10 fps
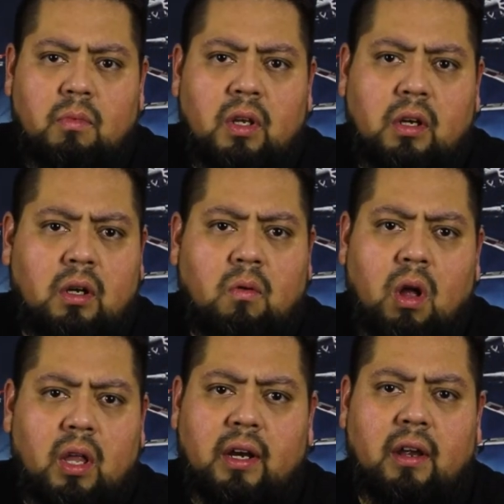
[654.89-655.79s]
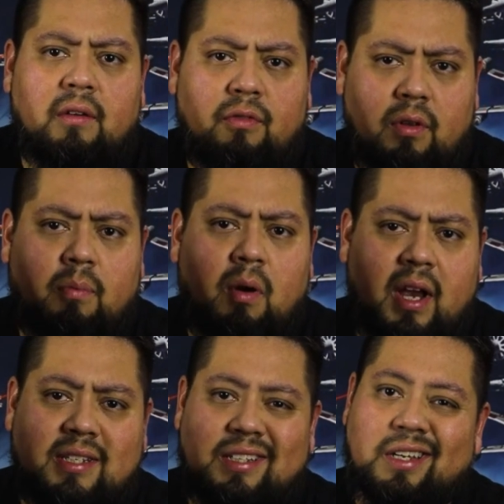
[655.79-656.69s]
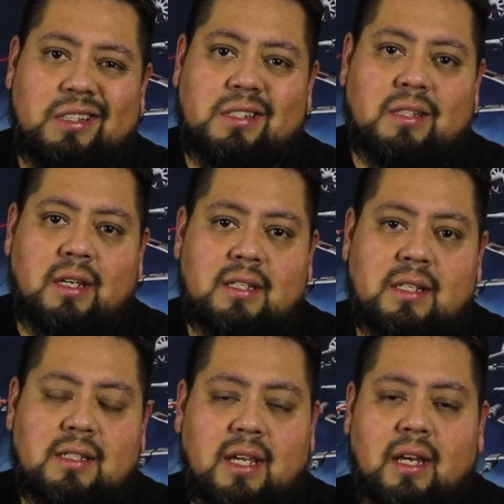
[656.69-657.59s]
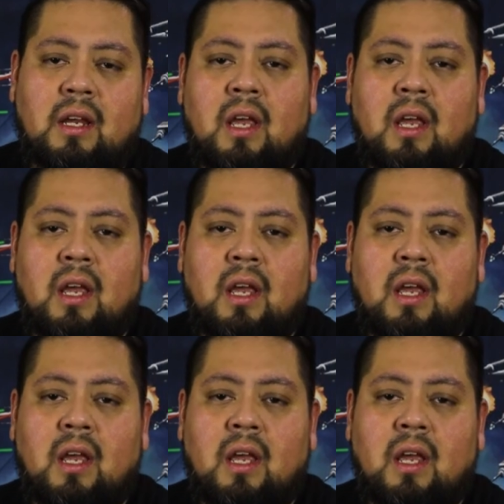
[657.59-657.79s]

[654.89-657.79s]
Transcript: really good quality, and for the price, it's it's insane.